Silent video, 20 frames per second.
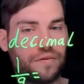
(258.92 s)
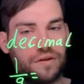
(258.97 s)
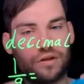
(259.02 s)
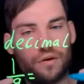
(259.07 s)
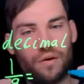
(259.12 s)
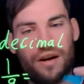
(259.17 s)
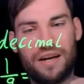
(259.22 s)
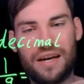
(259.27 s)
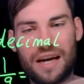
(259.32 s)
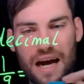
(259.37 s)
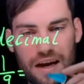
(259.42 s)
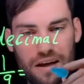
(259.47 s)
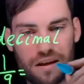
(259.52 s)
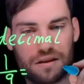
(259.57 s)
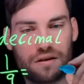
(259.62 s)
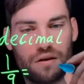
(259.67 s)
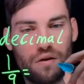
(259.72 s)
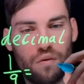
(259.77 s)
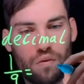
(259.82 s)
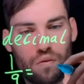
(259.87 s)
So a
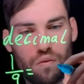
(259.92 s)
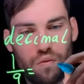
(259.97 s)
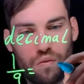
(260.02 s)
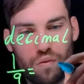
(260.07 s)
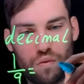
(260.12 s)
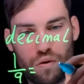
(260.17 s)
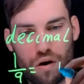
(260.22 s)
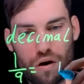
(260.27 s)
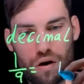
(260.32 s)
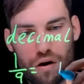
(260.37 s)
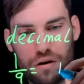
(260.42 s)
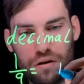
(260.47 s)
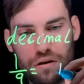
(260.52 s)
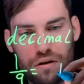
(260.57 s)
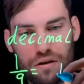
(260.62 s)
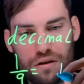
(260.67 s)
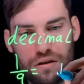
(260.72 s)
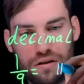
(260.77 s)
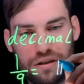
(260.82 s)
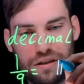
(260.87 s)
ninth, 1
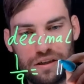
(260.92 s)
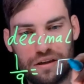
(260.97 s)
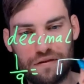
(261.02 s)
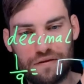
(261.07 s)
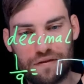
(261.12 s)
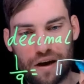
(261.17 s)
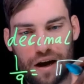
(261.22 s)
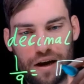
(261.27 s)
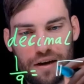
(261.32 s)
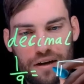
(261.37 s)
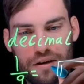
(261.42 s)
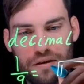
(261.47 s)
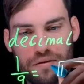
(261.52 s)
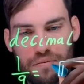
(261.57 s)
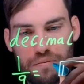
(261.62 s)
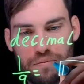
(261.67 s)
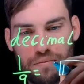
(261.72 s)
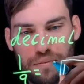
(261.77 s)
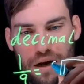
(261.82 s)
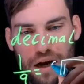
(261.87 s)
divided
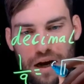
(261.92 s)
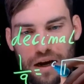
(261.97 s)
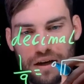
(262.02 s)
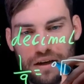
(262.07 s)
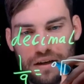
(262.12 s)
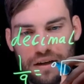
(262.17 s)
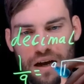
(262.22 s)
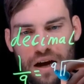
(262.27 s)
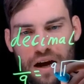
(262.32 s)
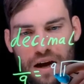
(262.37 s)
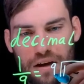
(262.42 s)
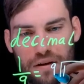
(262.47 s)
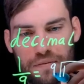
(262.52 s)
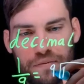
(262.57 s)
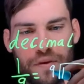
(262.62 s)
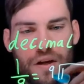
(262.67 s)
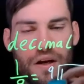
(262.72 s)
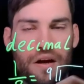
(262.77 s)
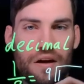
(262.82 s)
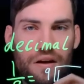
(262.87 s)
by 9.
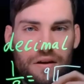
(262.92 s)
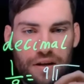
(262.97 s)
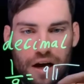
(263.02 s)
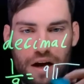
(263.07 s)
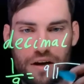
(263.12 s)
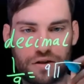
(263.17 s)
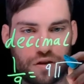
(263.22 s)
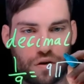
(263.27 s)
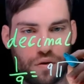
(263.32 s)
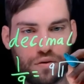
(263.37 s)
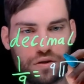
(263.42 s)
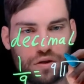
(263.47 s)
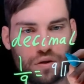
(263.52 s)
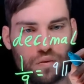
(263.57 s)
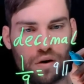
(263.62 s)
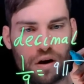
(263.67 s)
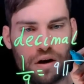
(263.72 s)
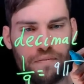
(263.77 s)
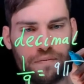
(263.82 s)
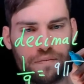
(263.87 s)
9 is going to
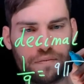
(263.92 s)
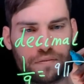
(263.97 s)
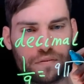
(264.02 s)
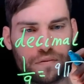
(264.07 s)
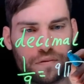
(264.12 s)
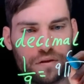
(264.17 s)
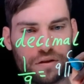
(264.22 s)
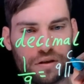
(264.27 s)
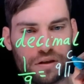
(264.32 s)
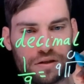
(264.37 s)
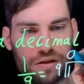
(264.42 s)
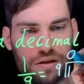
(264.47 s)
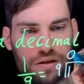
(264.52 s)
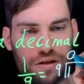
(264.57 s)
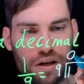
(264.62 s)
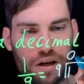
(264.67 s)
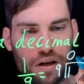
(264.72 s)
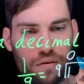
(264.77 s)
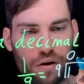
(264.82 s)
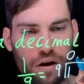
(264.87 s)
1. That's
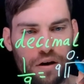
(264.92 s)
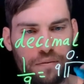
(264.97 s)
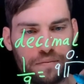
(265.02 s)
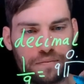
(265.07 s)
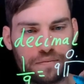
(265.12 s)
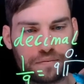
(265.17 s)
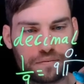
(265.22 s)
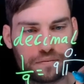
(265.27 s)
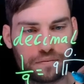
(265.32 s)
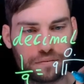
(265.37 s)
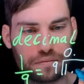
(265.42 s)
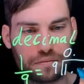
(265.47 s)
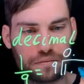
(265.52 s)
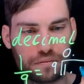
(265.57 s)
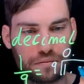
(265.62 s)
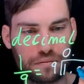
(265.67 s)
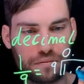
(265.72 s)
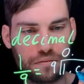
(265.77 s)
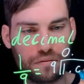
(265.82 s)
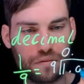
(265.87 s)
0.
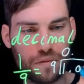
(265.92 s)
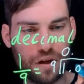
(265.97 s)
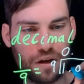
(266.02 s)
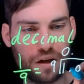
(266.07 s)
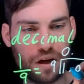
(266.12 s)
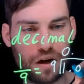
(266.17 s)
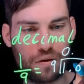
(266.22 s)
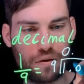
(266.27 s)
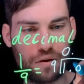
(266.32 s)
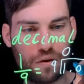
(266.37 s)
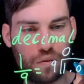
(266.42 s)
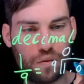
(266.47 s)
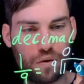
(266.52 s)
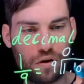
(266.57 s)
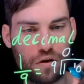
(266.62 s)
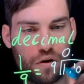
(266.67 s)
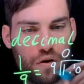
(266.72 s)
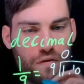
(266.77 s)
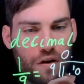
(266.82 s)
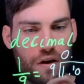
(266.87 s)
Carry your
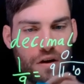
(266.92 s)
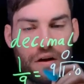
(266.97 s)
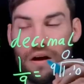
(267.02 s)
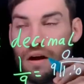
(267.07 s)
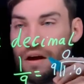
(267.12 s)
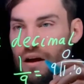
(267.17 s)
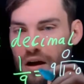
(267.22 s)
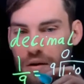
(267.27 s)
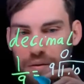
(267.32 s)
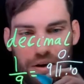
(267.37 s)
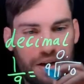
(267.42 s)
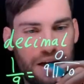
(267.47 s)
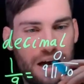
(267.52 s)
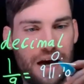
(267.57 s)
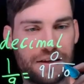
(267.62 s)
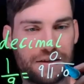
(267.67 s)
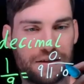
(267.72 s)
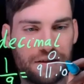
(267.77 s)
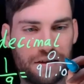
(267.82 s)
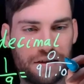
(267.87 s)
1 over. How many
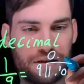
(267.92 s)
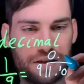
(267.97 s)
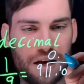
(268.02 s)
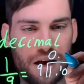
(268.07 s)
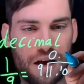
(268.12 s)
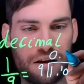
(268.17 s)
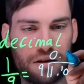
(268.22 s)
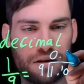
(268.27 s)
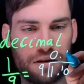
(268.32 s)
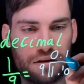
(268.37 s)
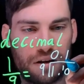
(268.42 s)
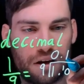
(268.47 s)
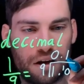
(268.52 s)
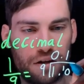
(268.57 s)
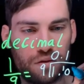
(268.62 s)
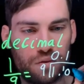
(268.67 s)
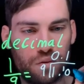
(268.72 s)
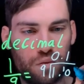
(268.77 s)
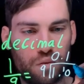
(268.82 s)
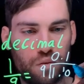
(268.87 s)
9's into 10?
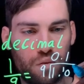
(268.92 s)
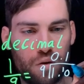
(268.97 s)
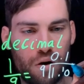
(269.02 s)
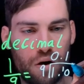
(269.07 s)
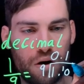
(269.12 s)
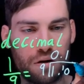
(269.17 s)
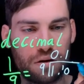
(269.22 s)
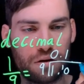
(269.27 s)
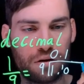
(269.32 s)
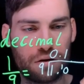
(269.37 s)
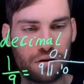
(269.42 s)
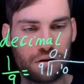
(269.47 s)
That is 1.